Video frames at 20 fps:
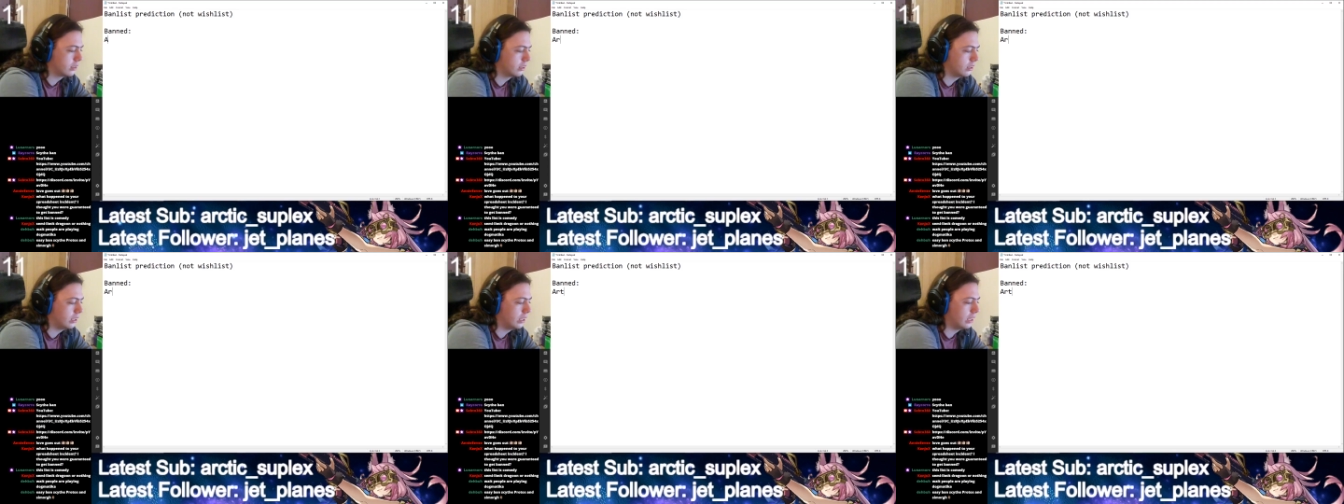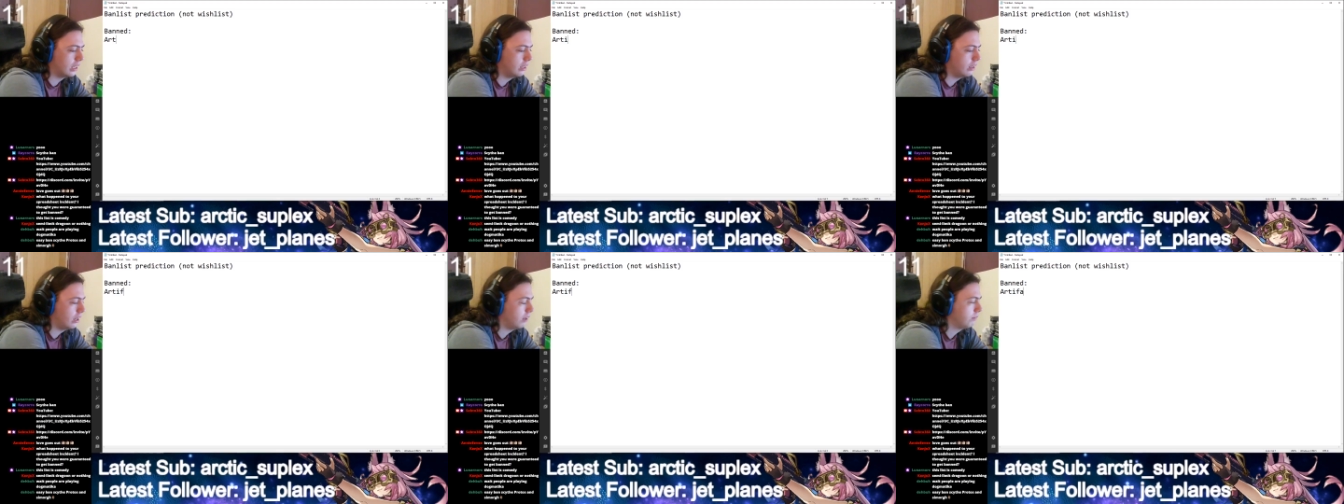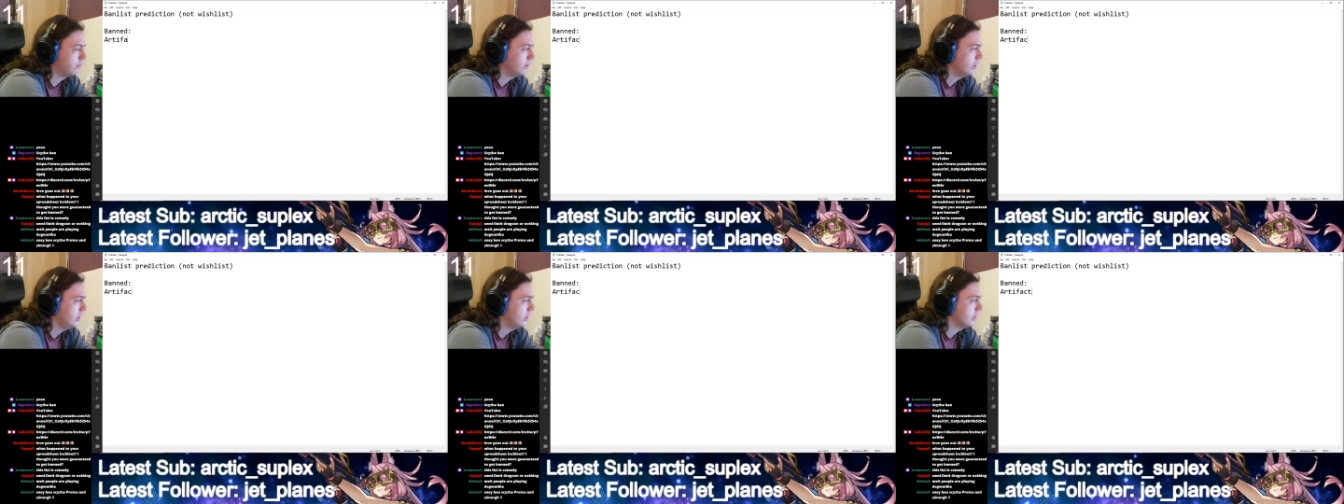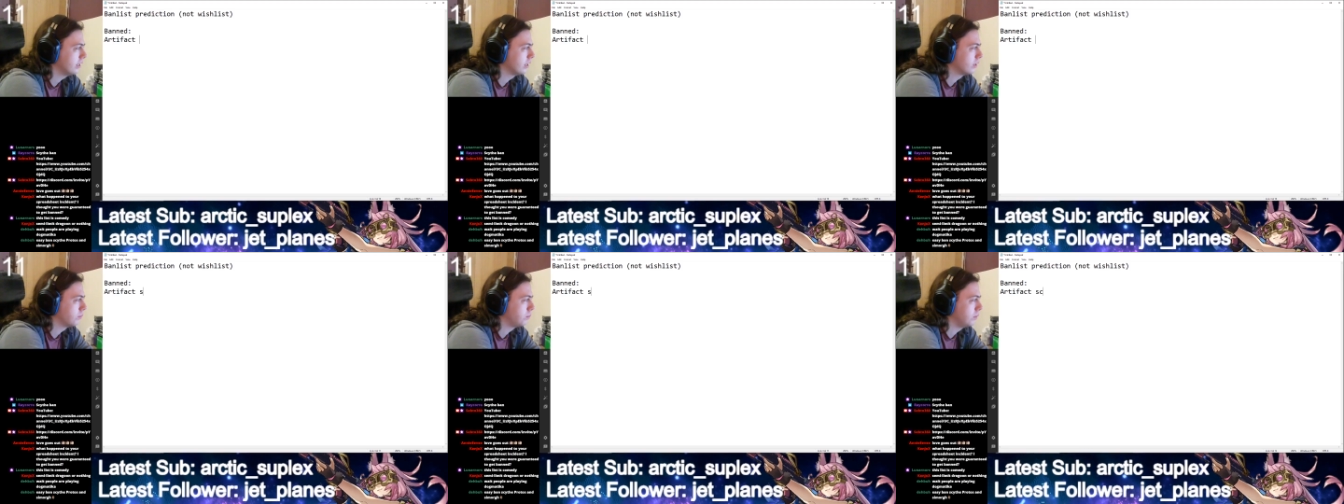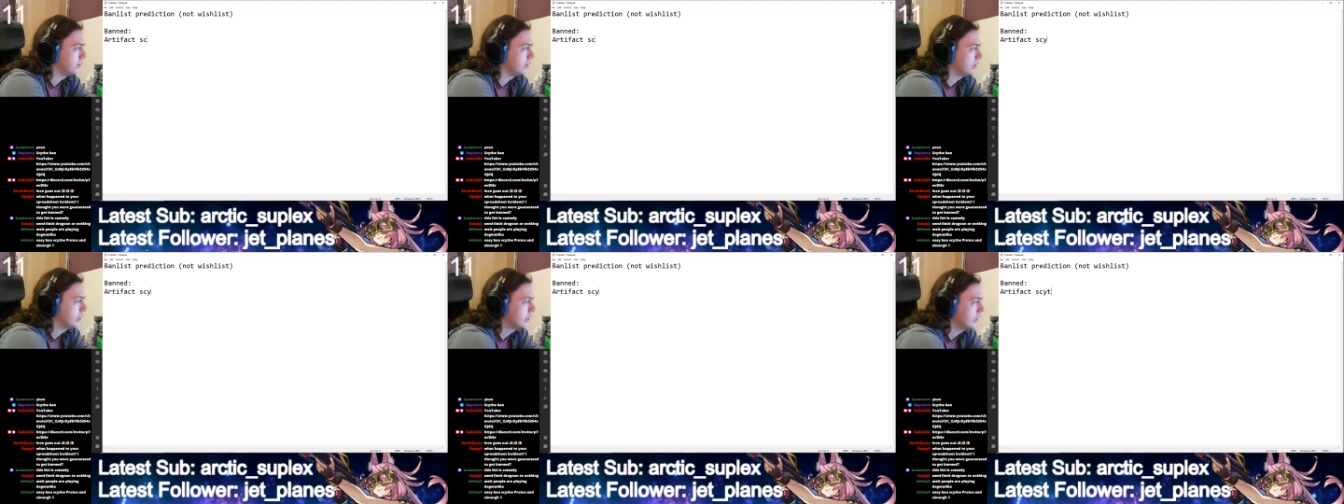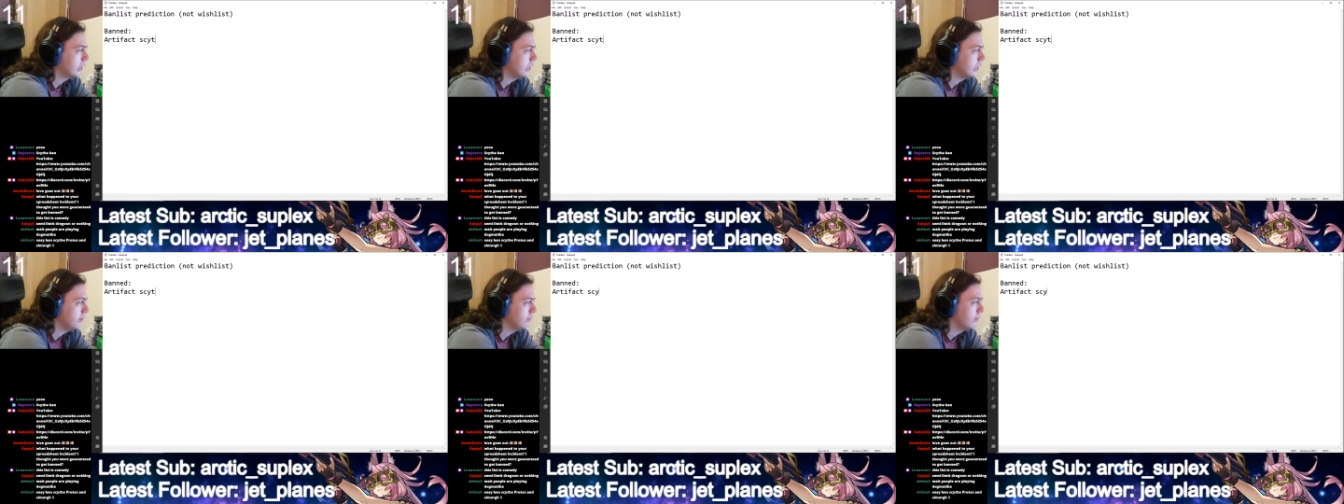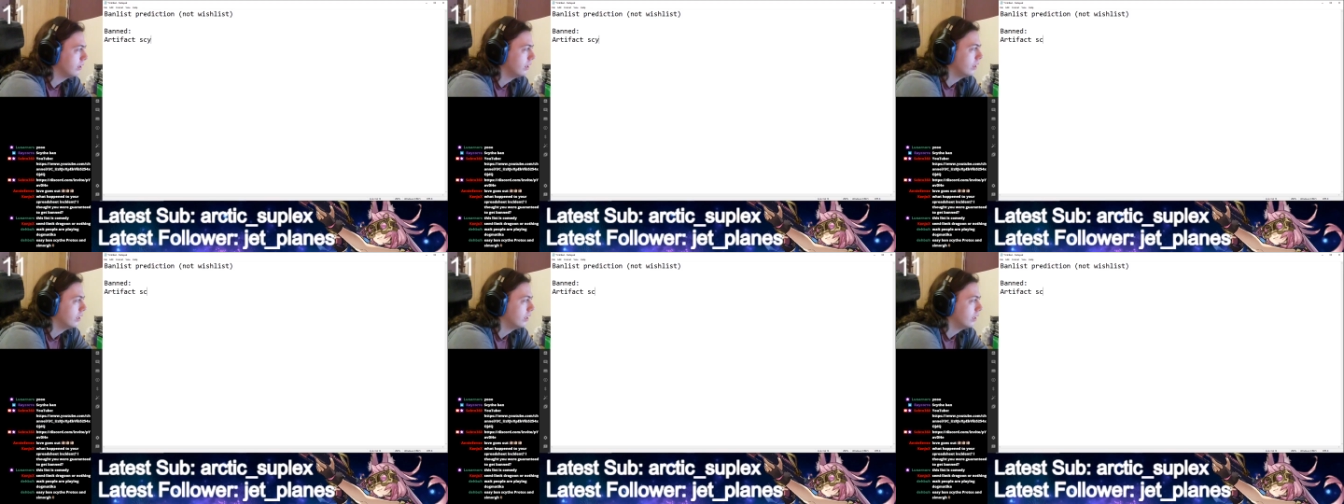Like I feel like this is pretty safe,